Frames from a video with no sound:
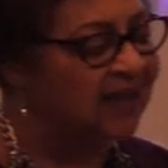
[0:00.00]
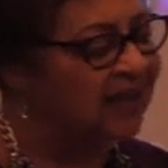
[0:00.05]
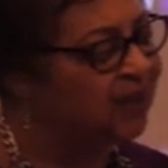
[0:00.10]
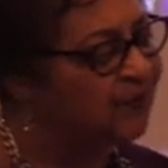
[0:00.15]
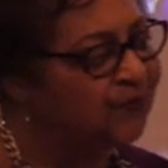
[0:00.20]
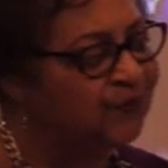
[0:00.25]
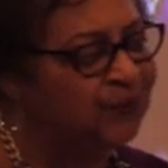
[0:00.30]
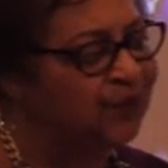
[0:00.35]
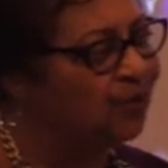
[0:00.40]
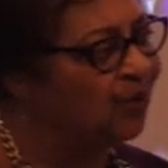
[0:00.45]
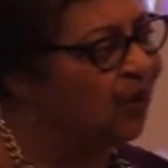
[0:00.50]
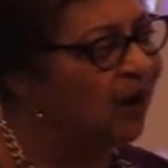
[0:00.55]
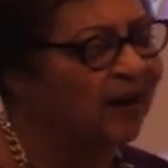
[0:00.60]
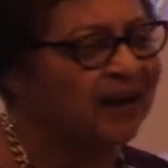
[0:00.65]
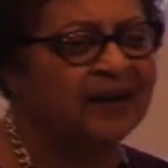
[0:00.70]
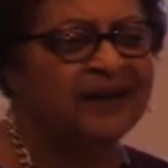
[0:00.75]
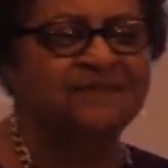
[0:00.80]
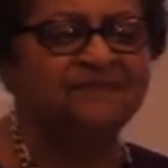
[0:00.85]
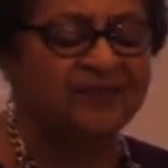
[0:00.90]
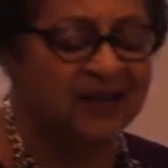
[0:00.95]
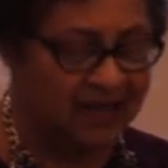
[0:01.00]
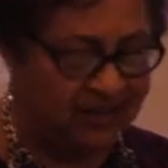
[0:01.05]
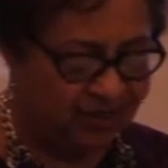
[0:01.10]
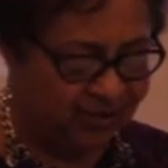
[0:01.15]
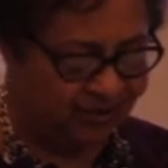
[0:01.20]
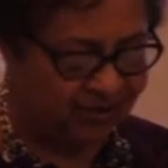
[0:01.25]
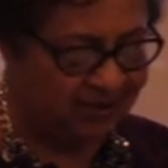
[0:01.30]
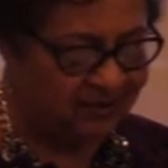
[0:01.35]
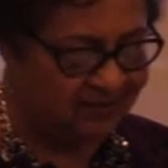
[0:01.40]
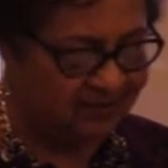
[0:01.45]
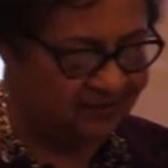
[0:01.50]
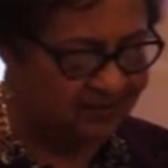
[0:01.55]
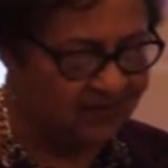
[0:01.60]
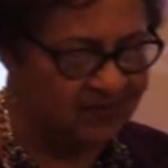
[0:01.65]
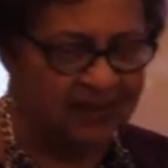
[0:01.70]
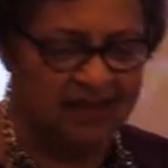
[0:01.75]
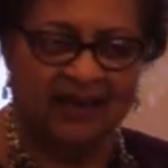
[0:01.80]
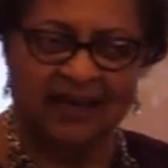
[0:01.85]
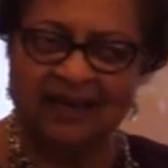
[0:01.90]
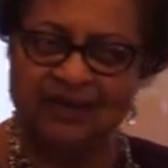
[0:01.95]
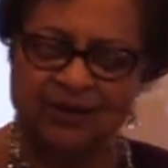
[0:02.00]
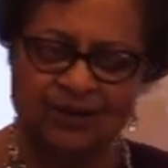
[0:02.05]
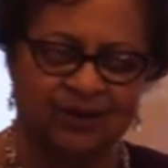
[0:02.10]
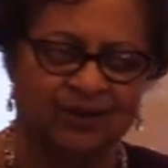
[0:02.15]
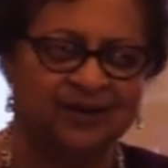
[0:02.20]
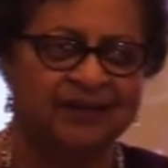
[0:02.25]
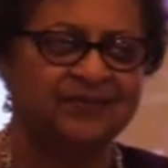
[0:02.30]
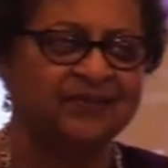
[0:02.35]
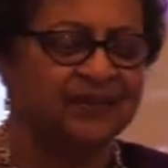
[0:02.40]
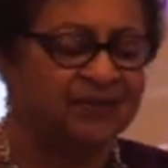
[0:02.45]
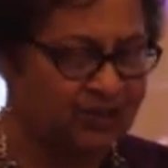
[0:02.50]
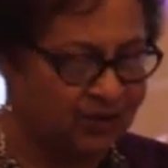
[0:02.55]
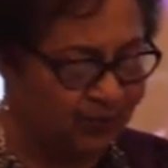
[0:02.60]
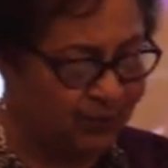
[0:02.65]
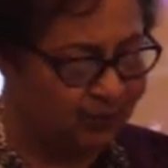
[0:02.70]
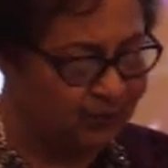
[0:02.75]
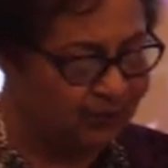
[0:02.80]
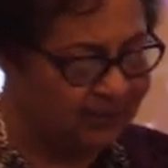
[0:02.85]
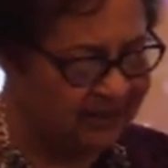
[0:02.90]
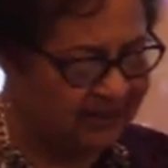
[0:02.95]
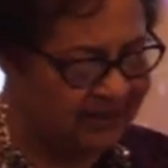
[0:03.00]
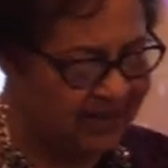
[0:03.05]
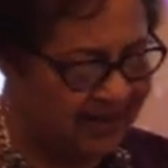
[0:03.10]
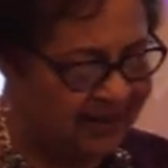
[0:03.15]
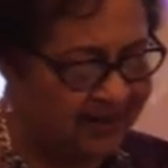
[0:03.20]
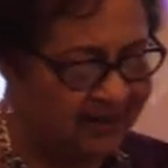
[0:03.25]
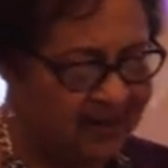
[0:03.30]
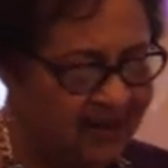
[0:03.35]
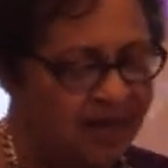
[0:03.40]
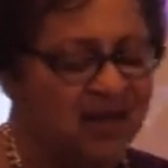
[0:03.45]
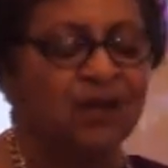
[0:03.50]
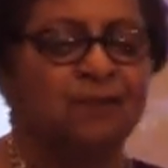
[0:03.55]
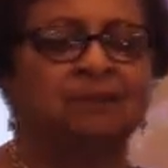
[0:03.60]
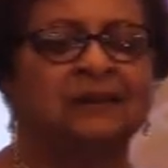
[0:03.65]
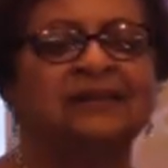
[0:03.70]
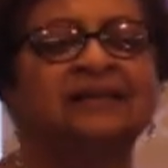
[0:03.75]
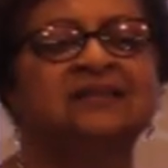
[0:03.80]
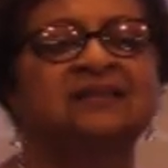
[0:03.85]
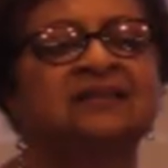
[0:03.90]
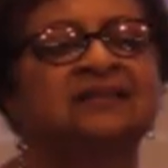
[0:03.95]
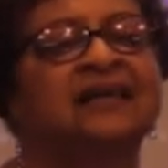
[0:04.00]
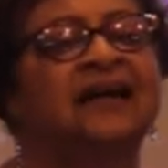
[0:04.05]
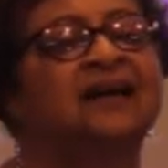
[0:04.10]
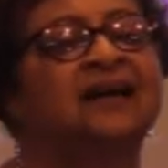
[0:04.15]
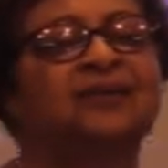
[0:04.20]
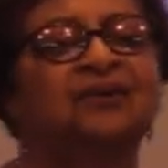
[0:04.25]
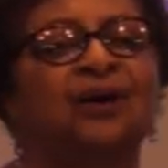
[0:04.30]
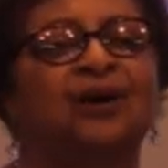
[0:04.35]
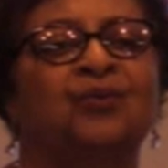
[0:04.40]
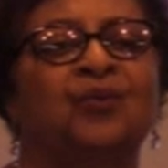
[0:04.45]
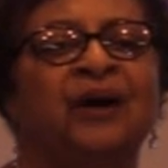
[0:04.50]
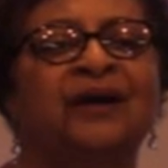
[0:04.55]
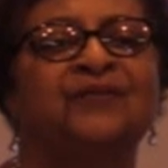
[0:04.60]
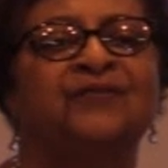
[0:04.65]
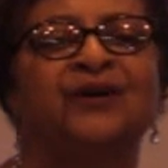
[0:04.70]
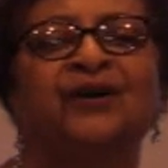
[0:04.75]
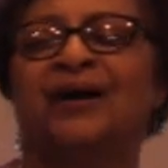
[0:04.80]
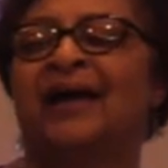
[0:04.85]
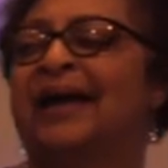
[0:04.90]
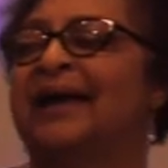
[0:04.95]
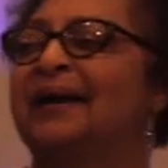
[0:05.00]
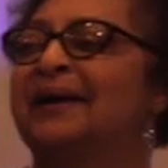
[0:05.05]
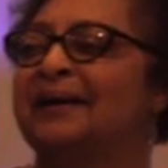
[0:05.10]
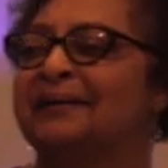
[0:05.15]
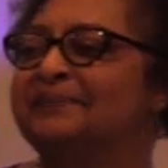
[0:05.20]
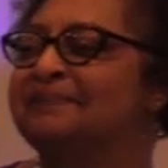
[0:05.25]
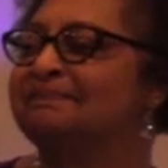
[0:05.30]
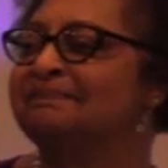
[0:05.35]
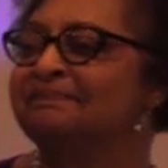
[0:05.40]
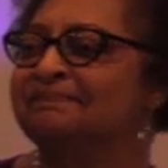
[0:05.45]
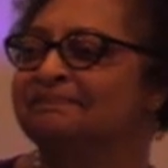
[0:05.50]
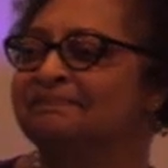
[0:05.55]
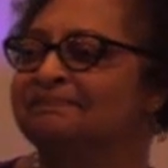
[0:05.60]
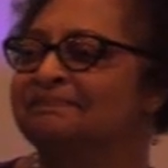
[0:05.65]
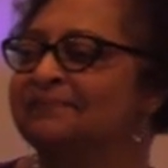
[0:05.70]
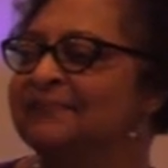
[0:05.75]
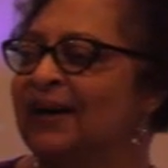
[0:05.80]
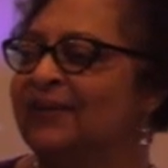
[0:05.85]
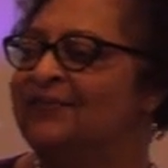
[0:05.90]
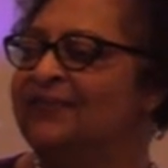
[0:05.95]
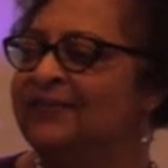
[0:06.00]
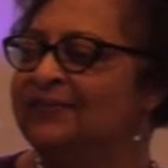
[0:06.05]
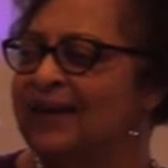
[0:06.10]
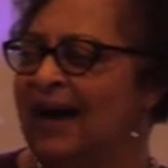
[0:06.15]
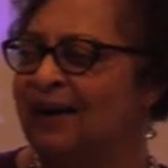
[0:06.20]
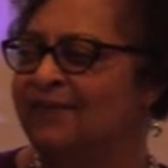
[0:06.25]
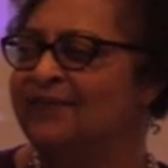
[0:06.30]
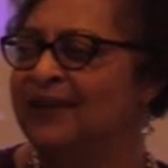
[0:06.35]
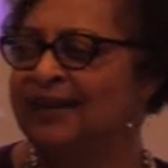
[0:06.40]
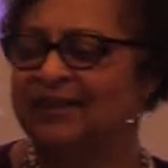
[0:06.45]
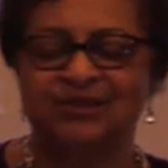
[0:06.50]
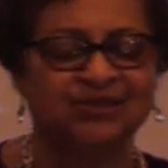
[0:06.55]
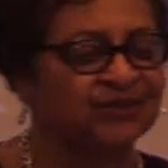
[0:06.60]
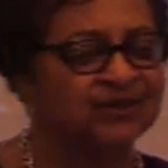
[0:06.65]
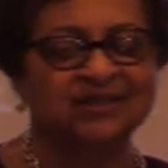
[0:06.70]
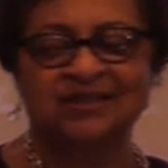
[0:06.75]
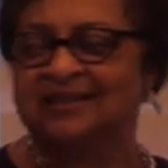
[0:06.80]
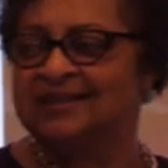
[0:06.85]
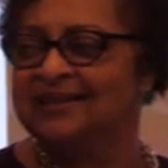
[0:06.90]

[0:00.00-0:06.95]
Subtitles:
If you are a veteran and you're in this room today, please stand or wave your hand to our veterans.